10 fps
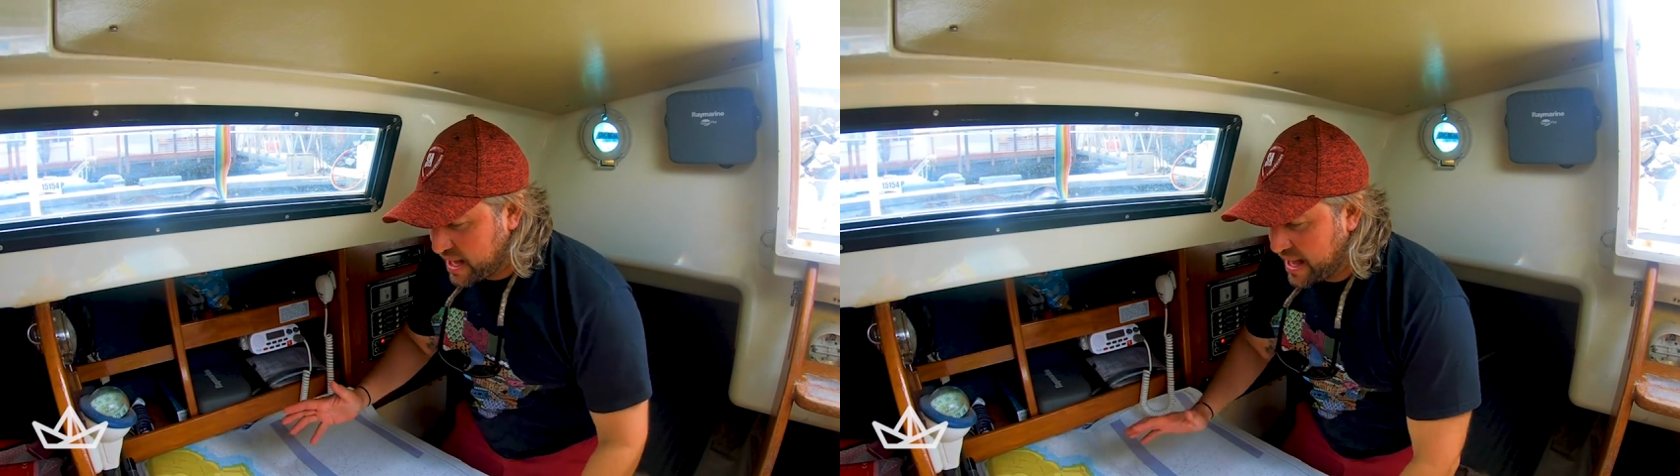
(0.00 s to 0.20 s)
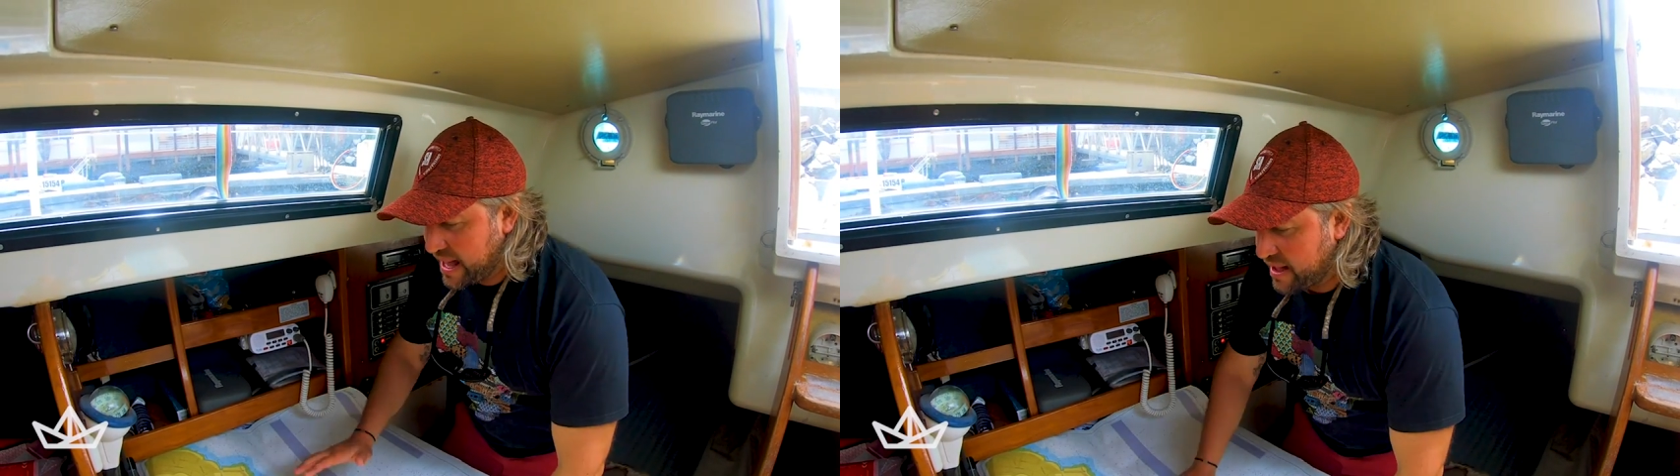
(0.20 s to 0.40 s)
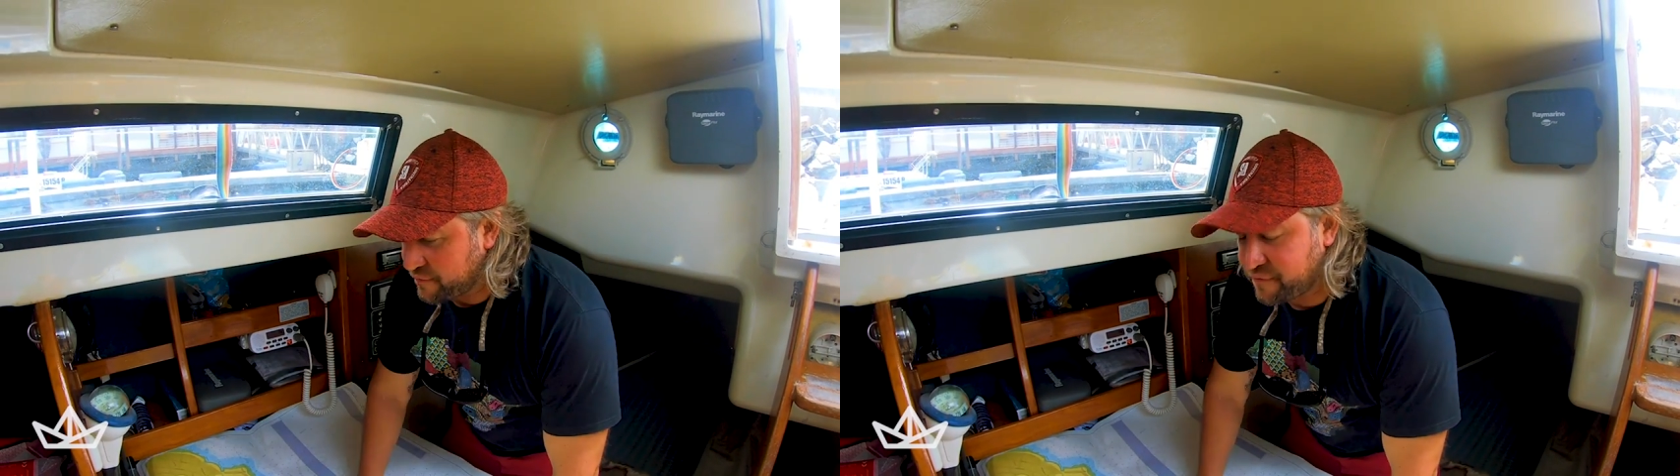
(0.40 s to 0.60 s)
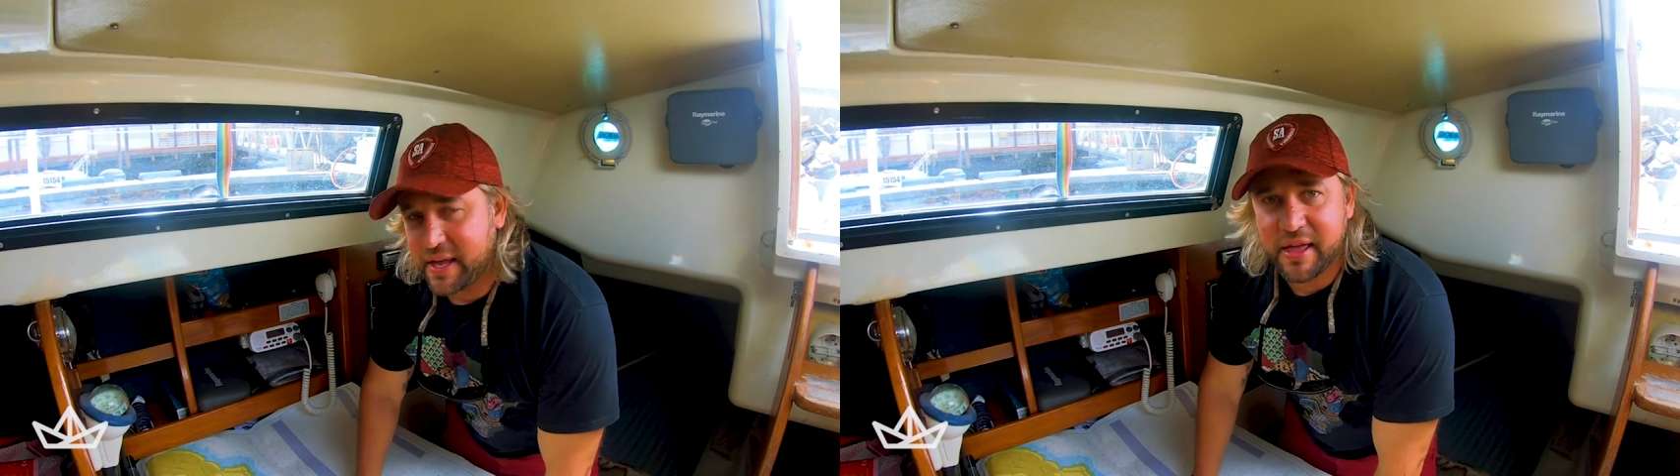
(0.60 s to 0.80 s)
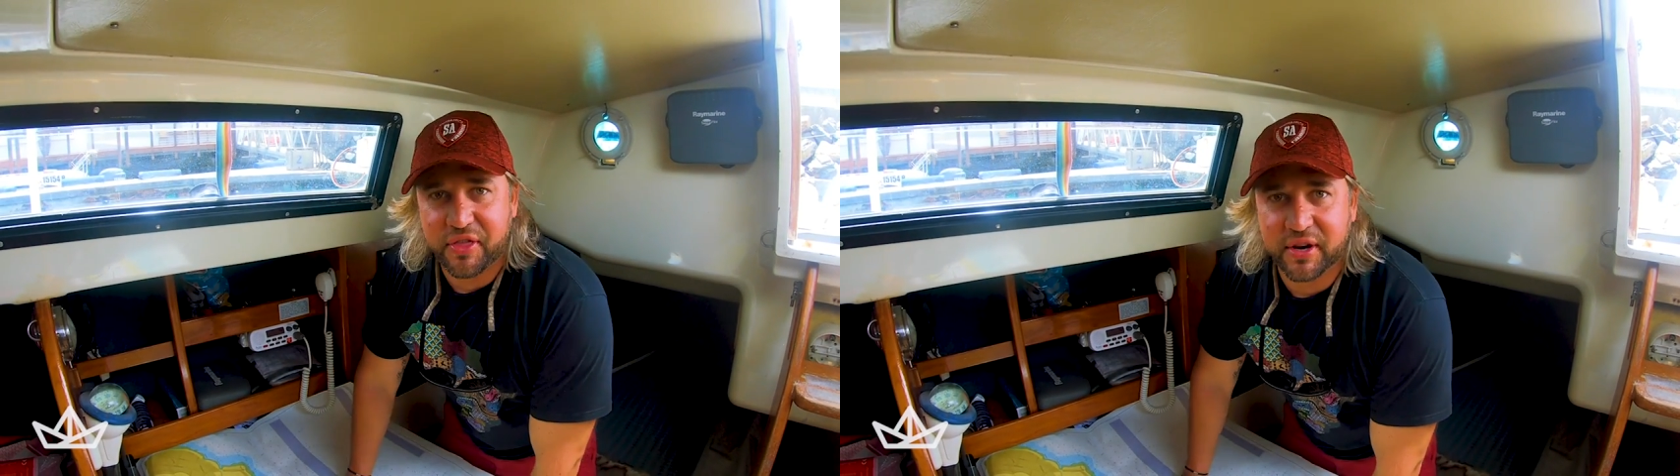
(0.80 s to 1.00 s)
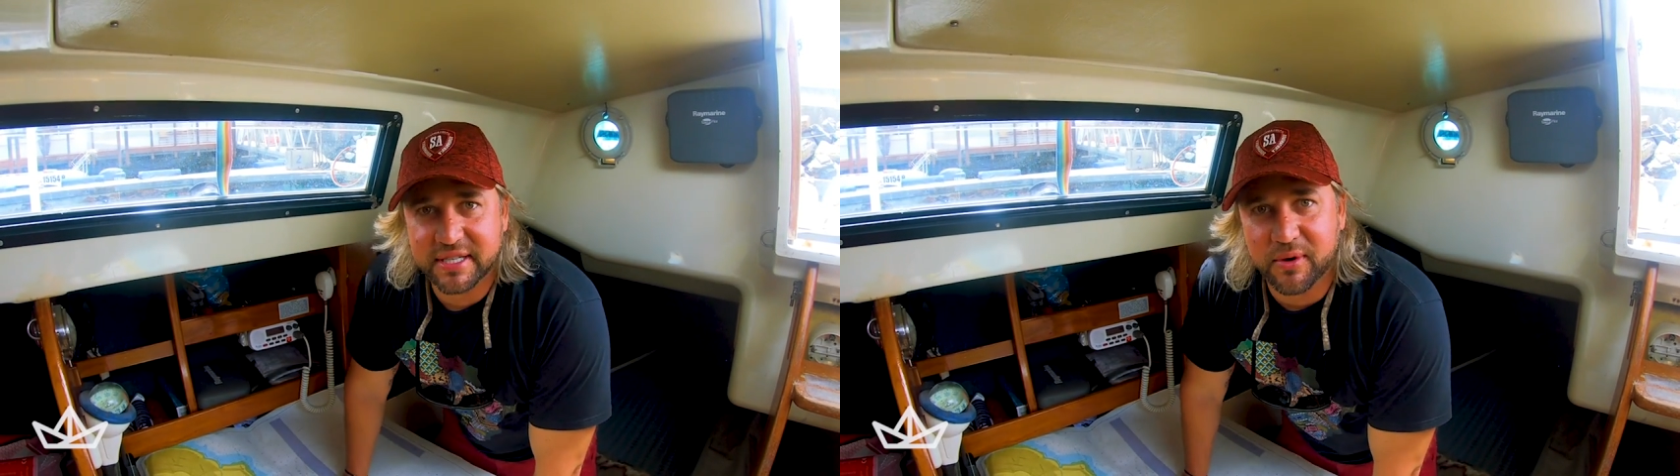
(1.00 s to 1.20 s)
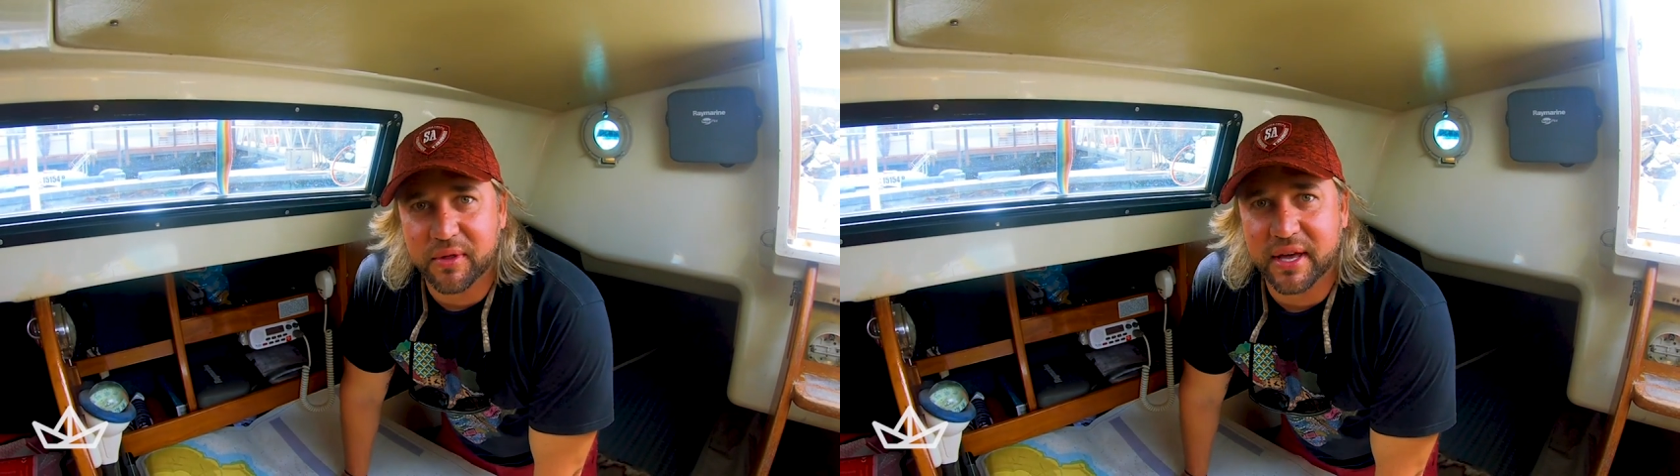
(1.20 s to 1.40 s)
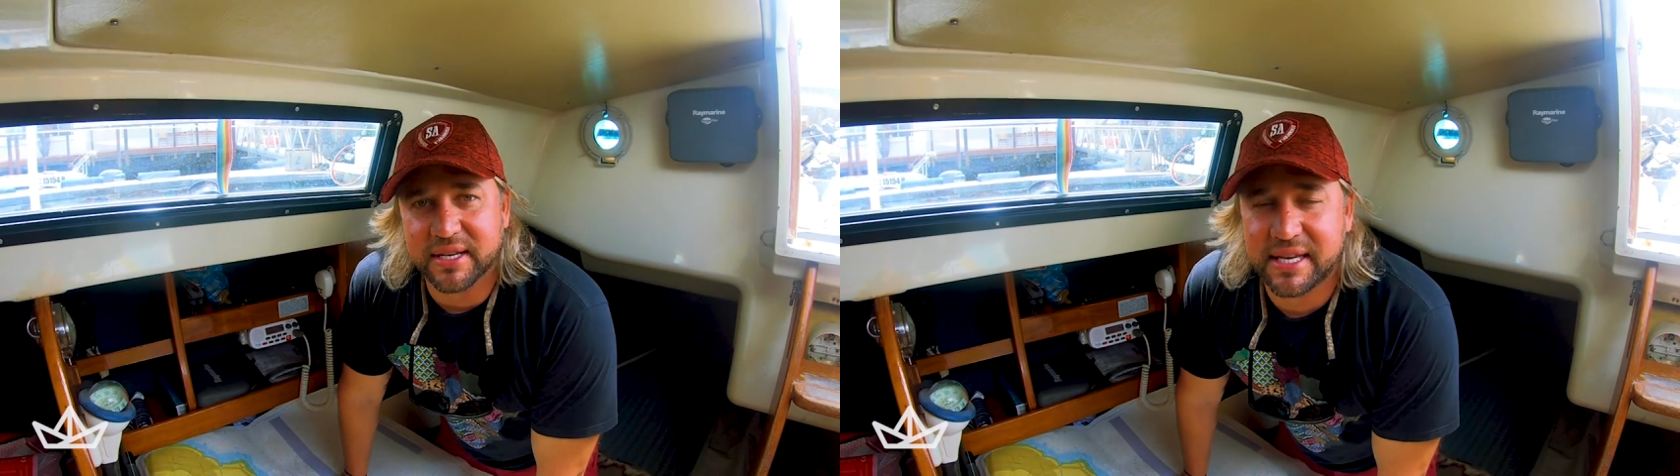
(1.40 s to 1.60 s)
have Ethan is here
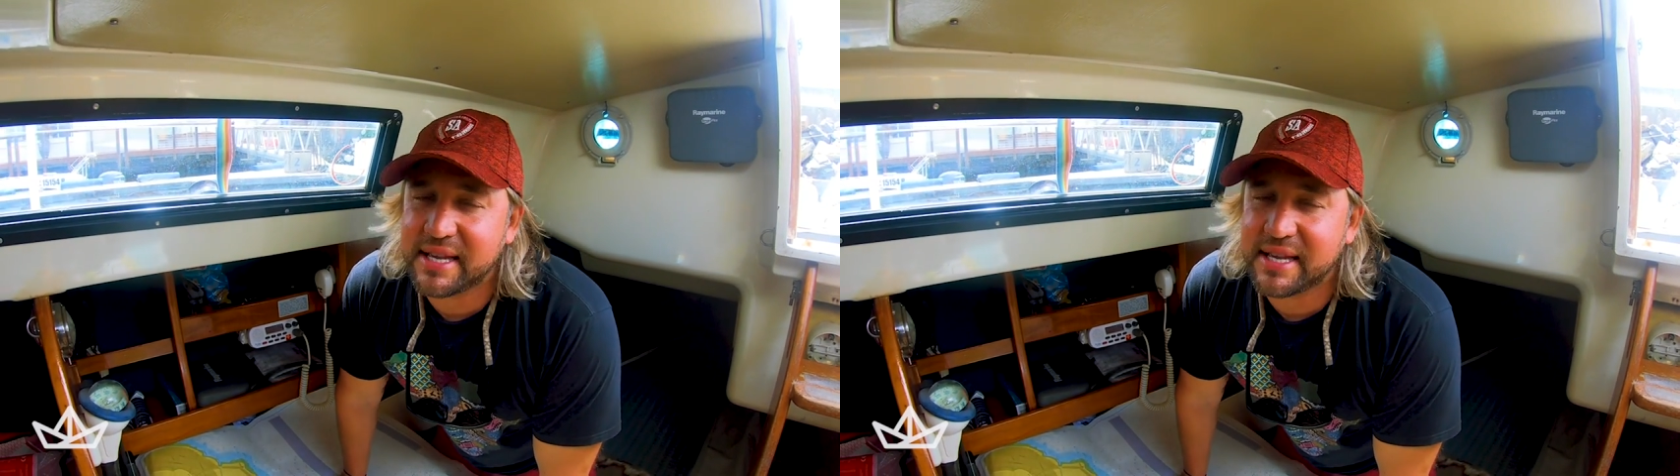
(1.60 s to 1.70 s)
with us.